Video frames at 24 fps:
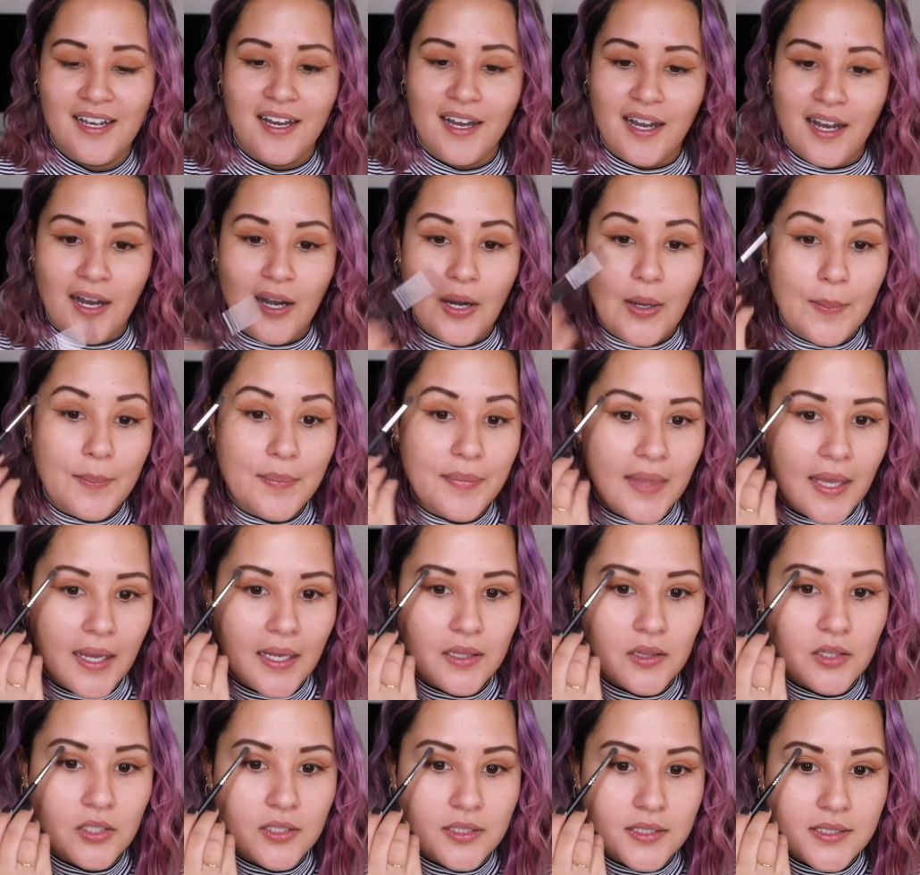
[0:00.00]

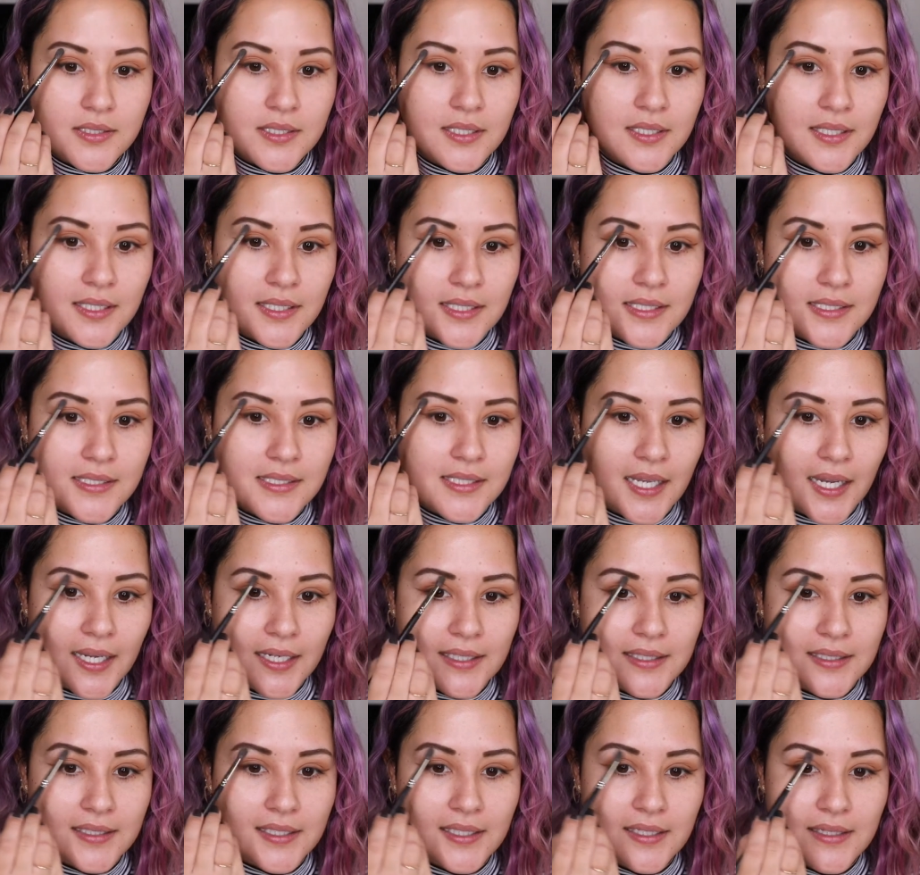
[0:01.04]
that looked
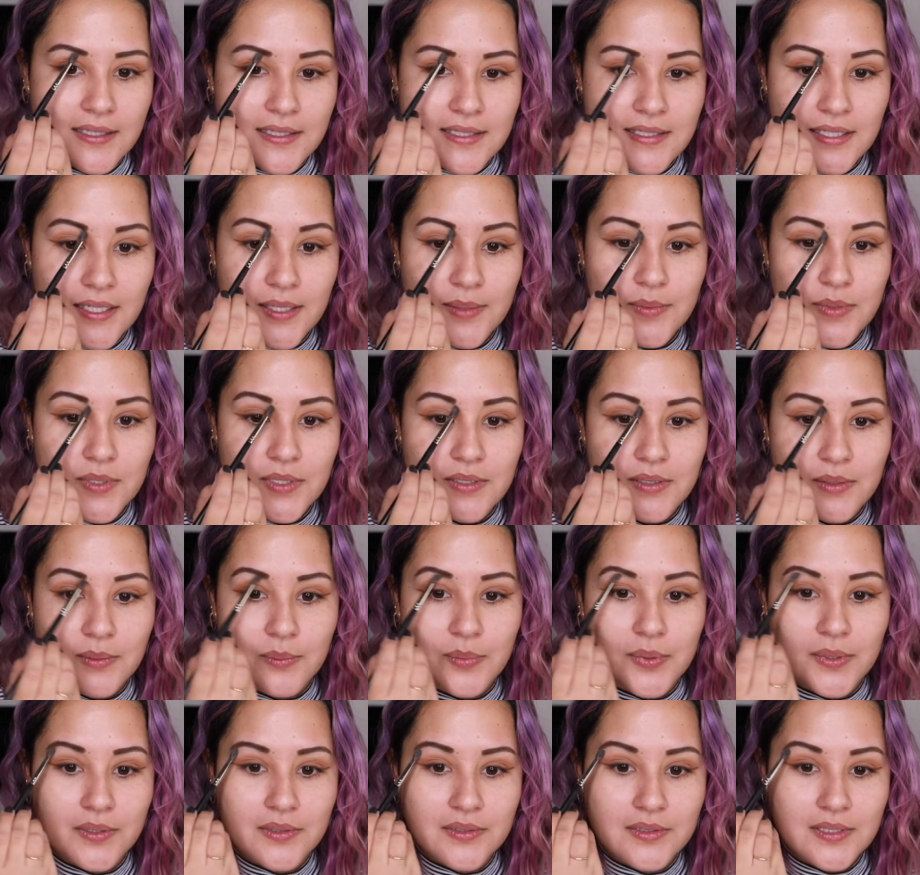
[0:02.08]
exactly the same to the
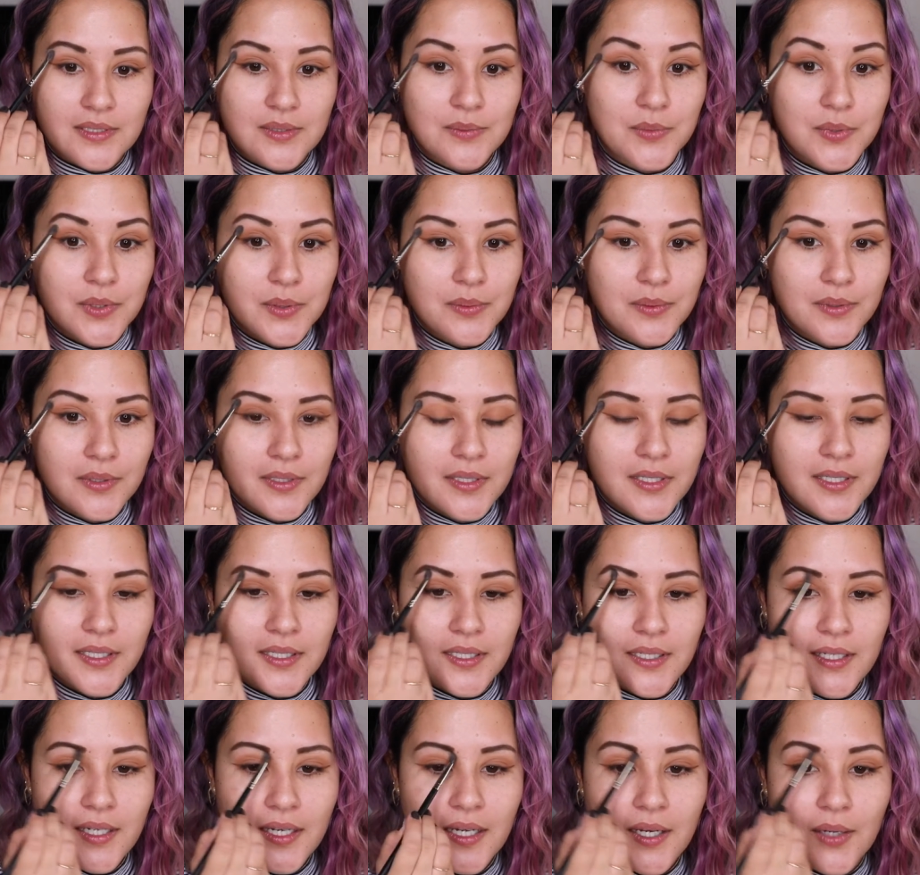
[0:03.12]
building we were
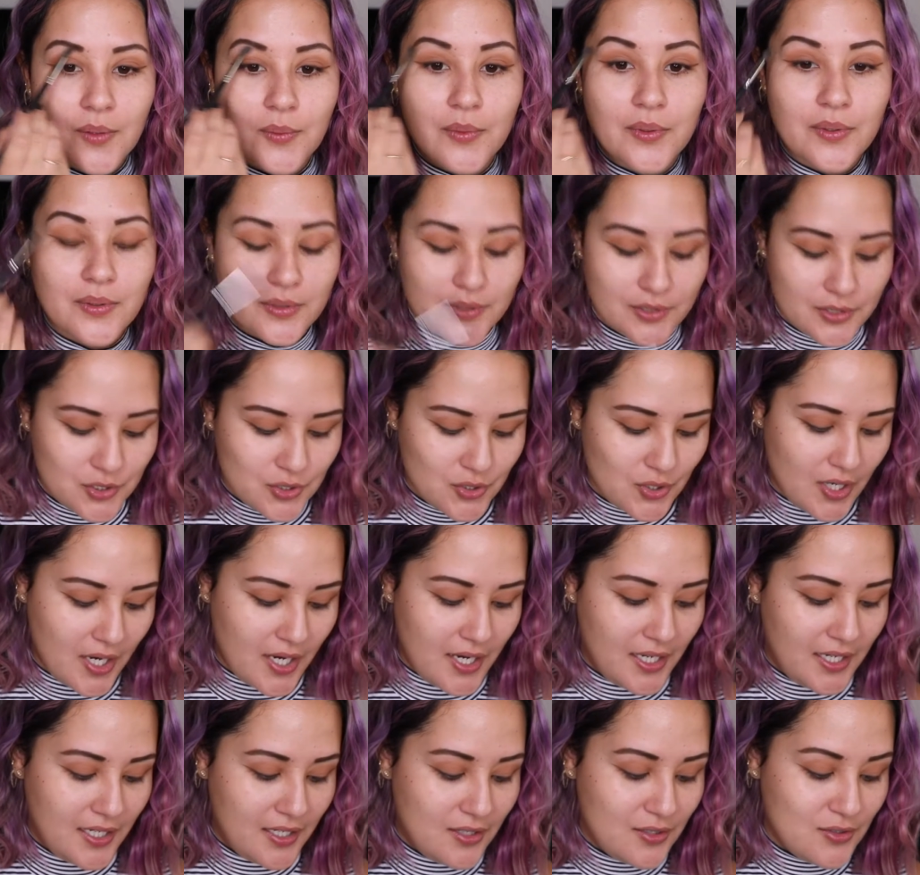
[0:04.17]
in, and we were
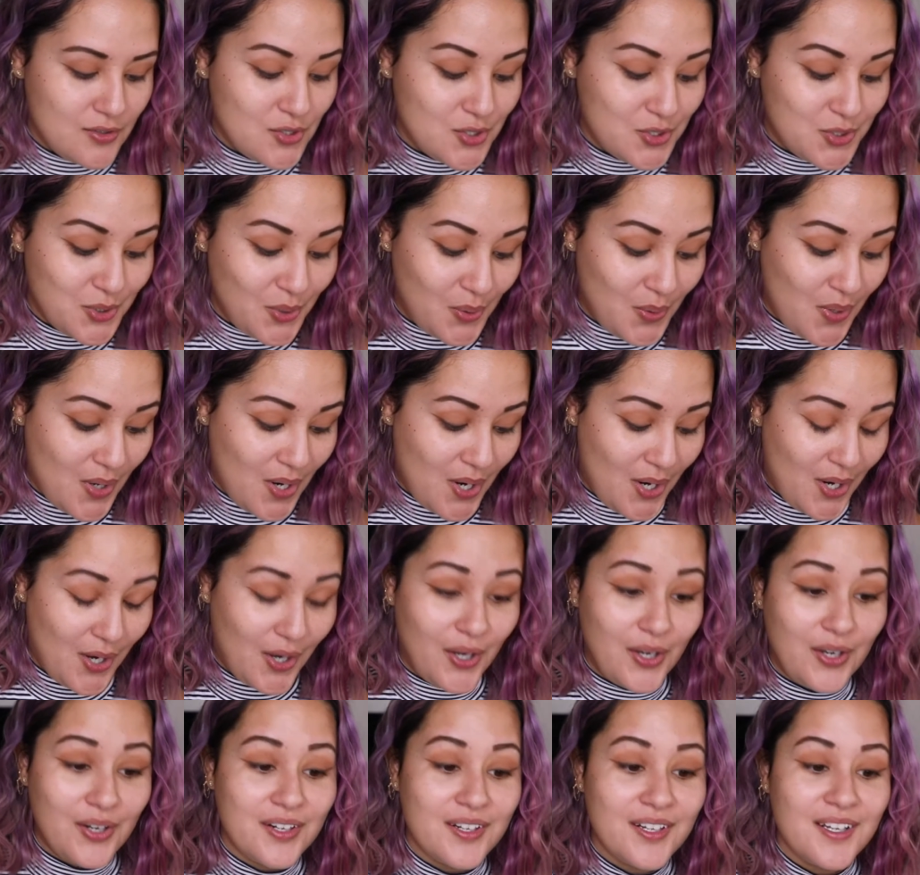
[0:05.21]
trying so
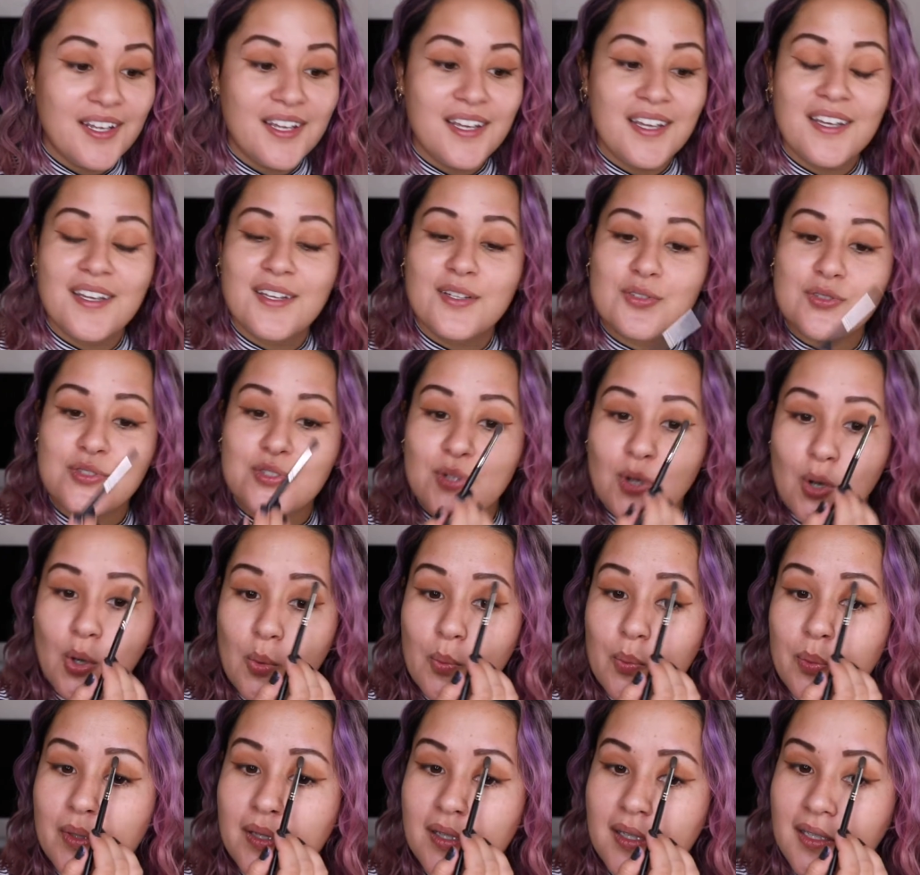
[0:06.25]
hard to
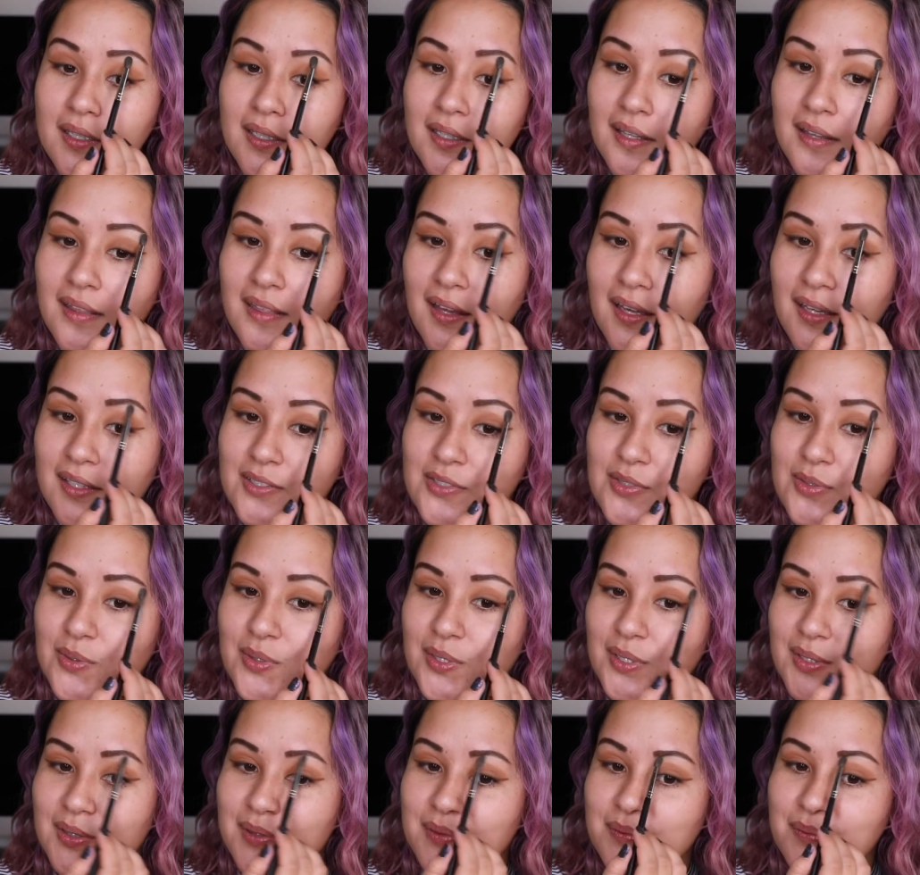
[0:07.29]
open that
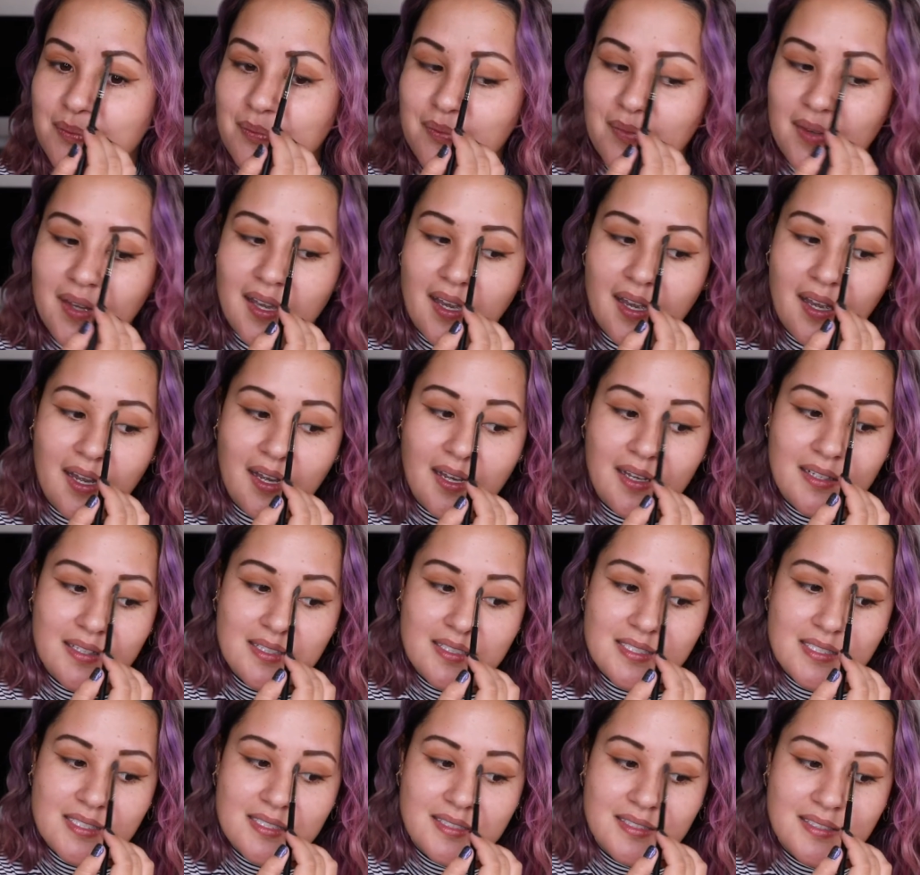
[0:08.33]
door,
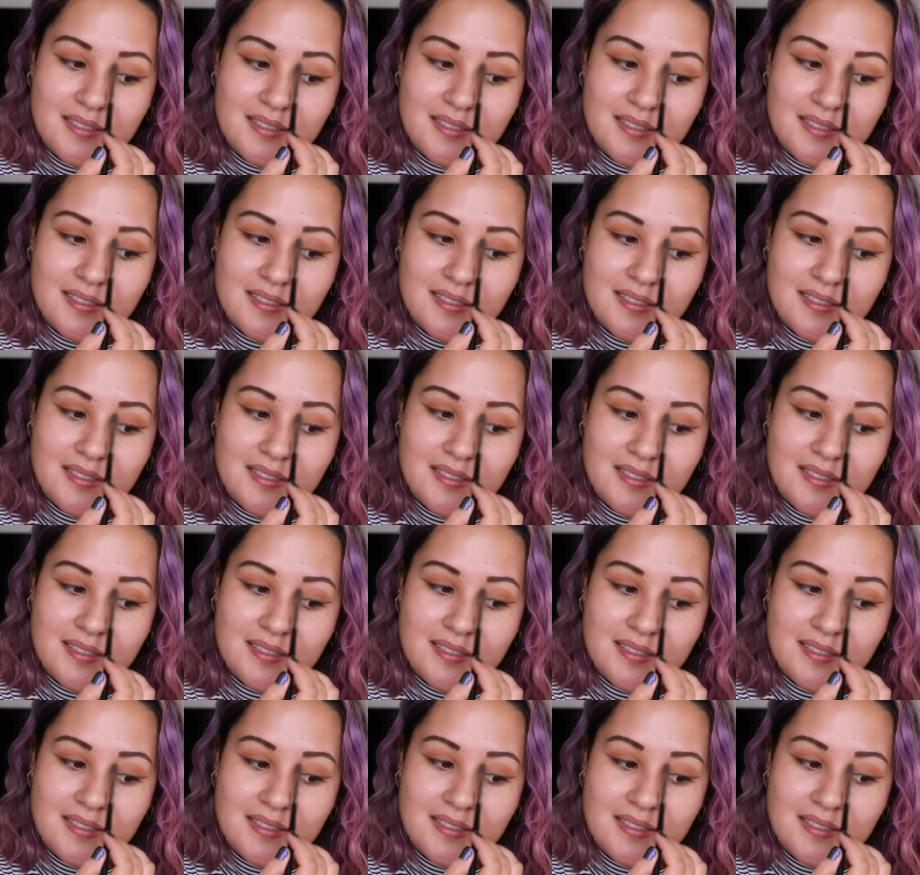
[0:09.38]
and